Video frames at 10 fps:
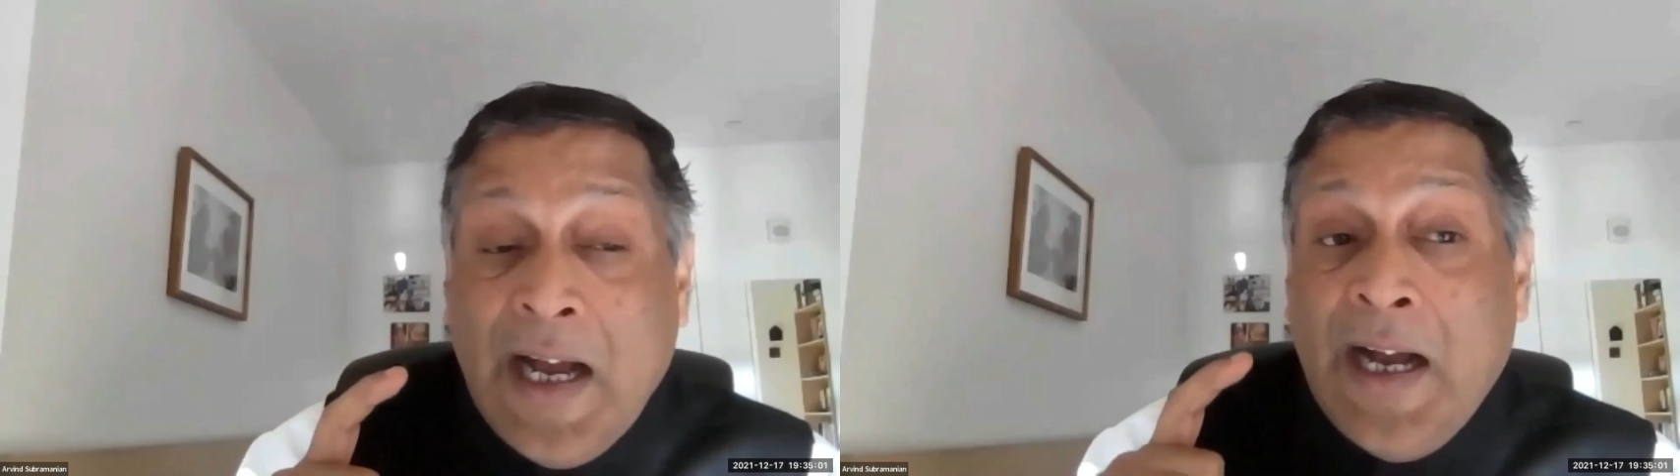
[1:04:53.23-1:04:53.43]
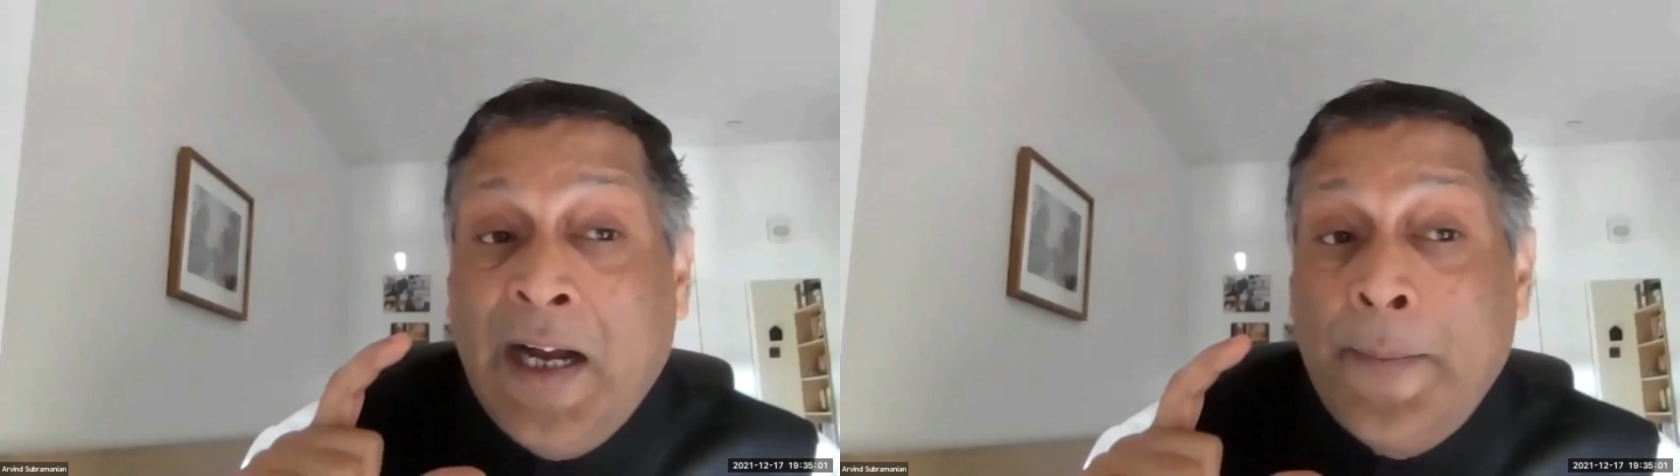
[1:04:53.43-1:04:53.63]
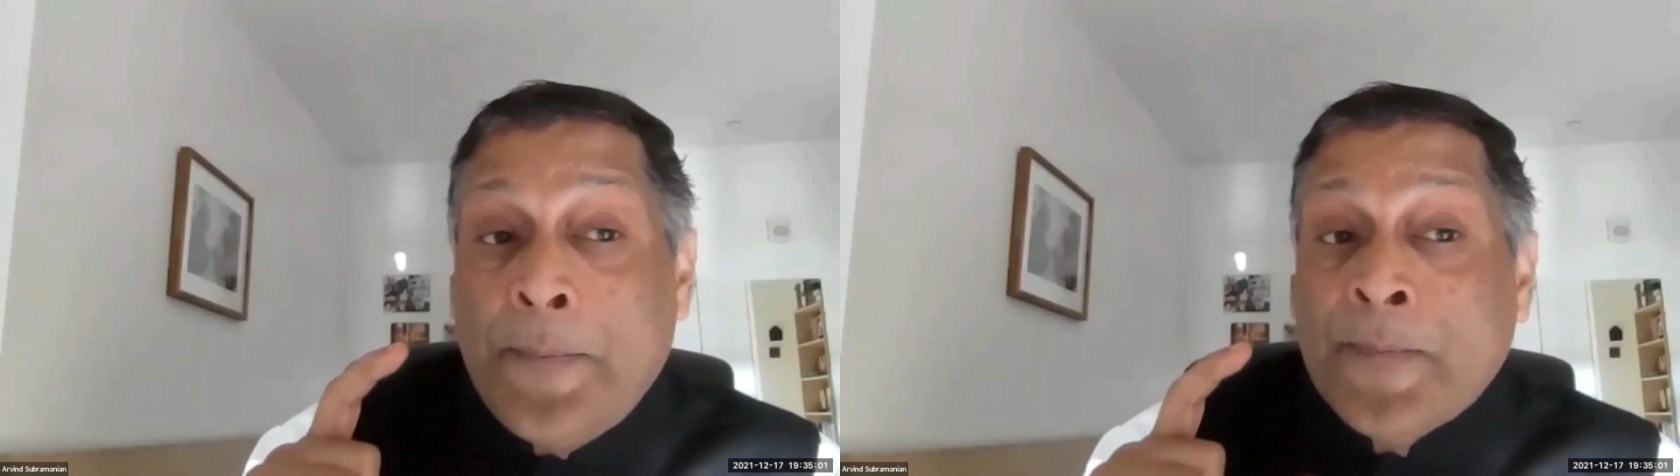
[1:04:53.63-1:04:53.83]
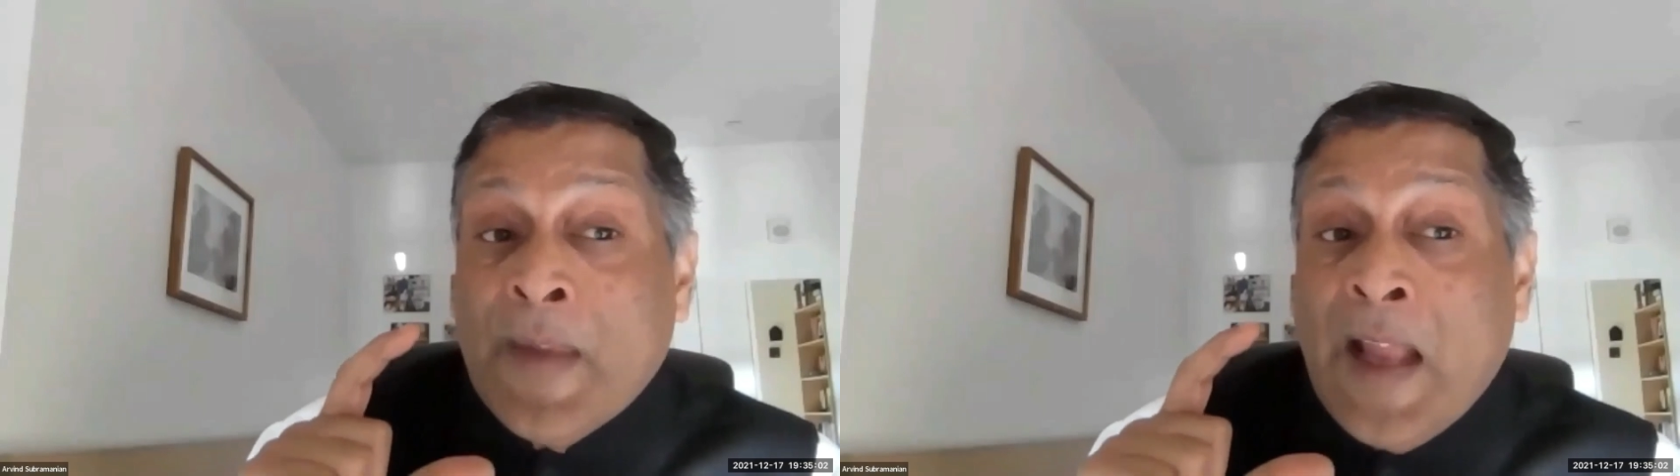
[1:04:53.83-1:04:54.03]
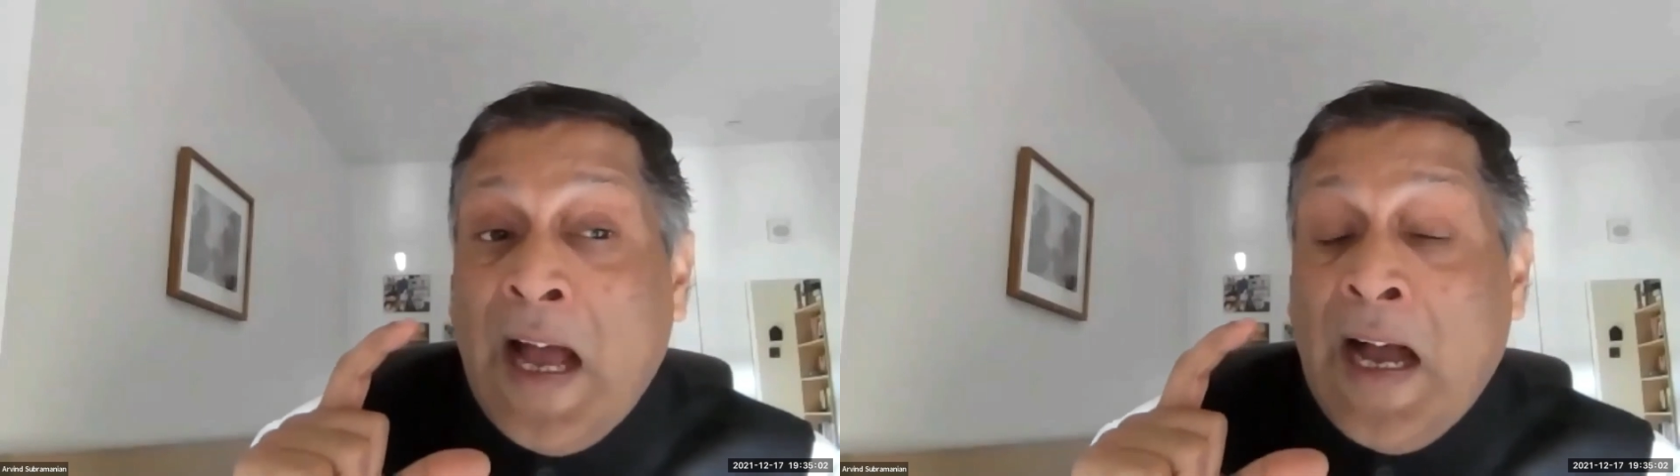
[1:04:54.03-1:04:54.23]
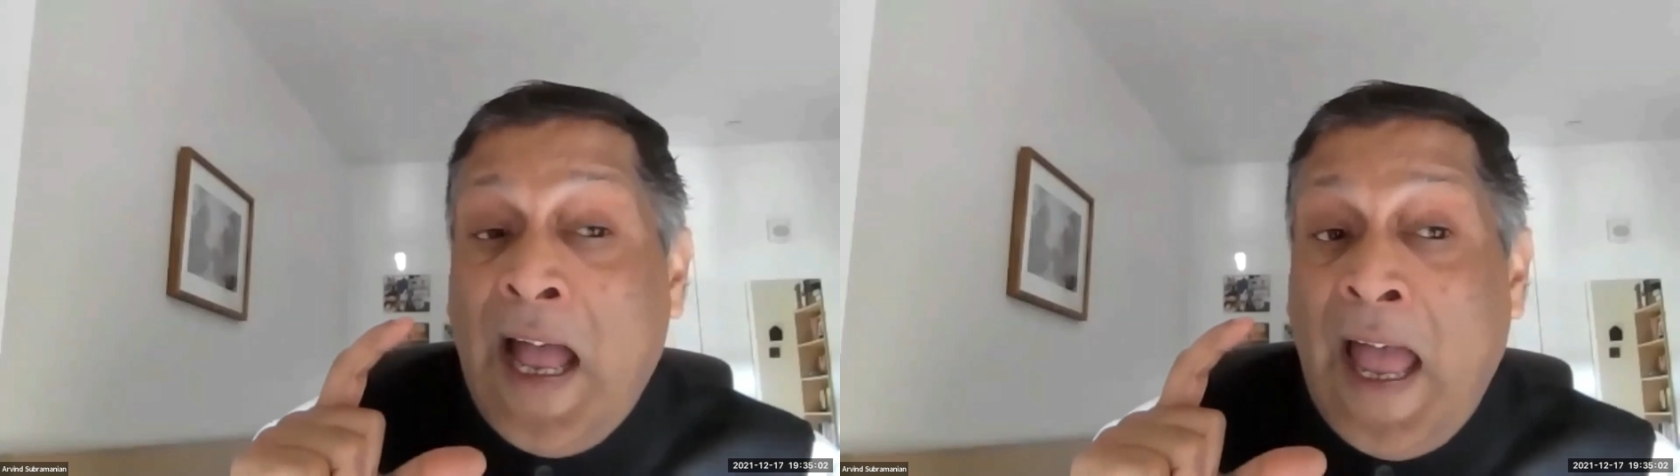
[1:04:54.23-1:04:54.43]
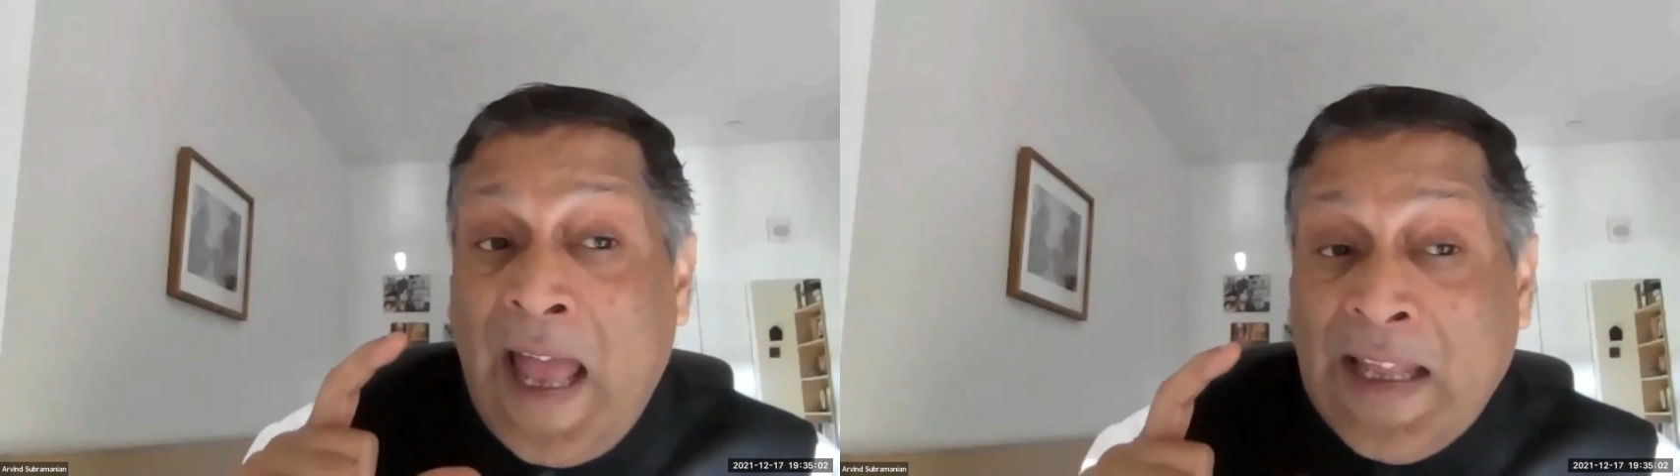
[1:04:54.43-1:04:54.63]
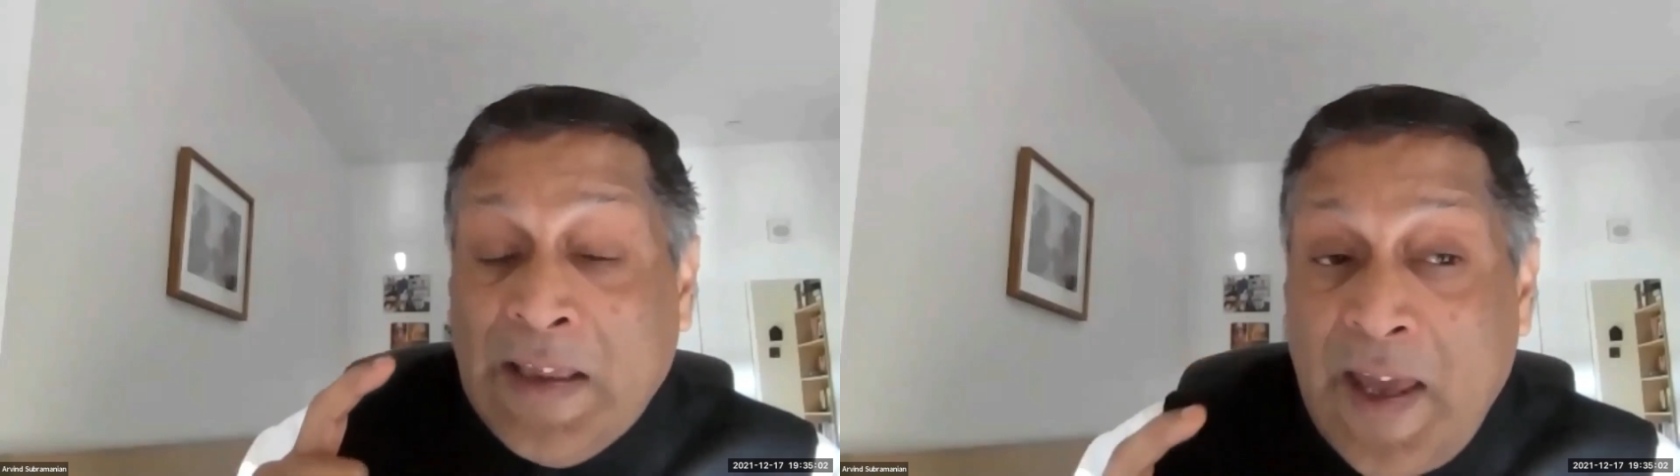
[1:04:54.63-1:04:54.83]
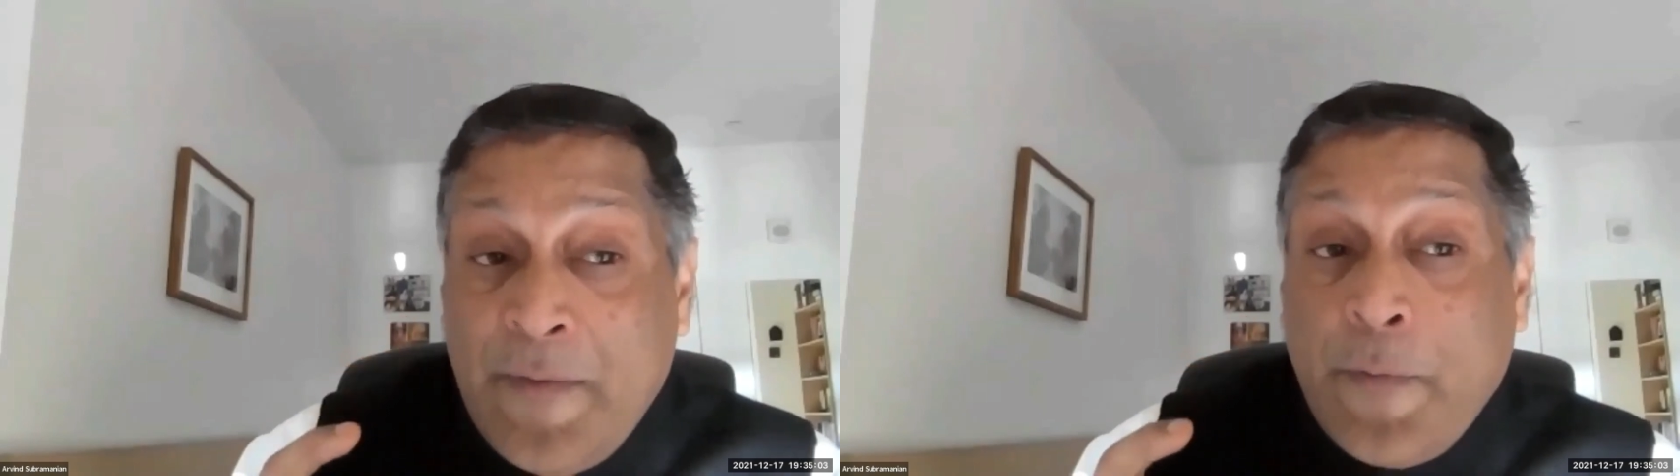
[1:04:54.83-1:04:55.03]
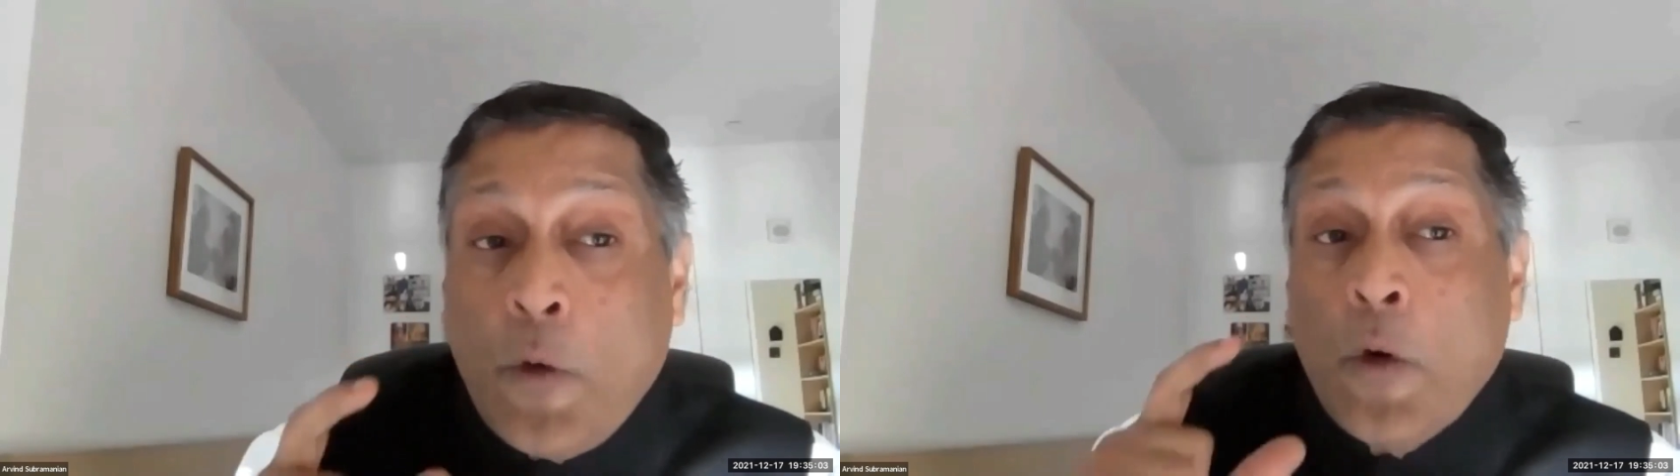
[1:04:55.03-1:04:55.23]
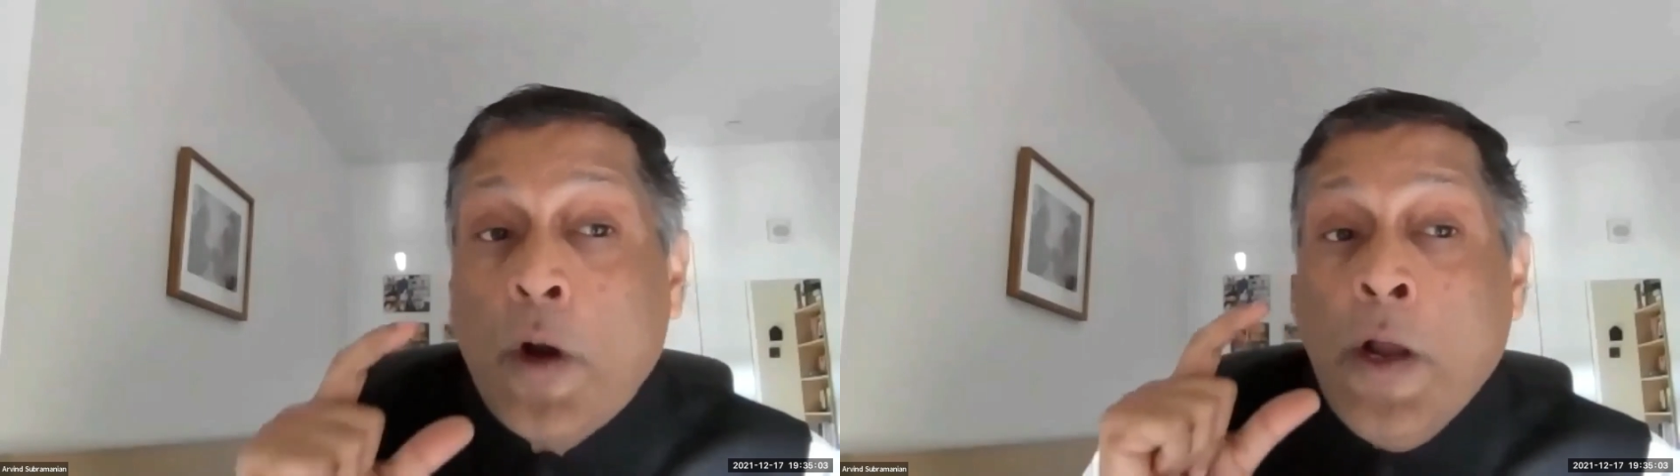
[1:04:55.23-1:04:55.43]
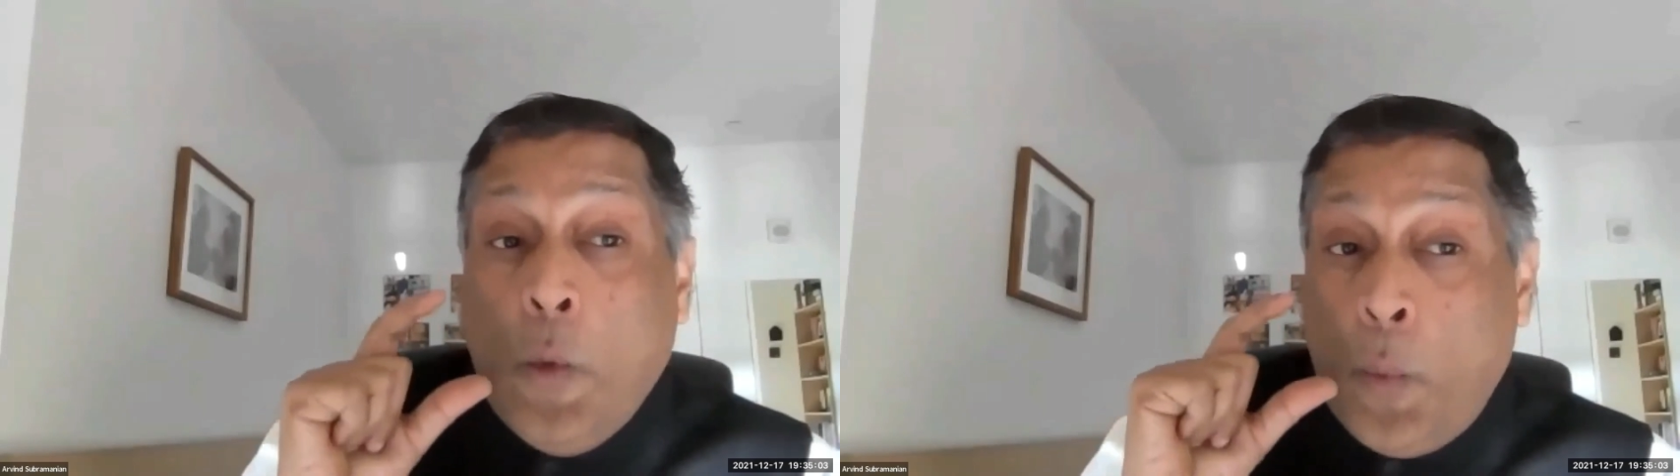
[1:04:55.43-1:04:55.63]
And therefore,